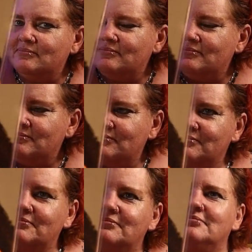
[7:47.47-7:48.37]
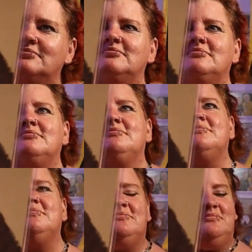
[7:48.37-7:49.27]

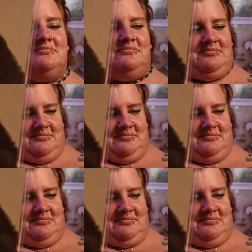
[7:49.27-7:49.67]
(silent)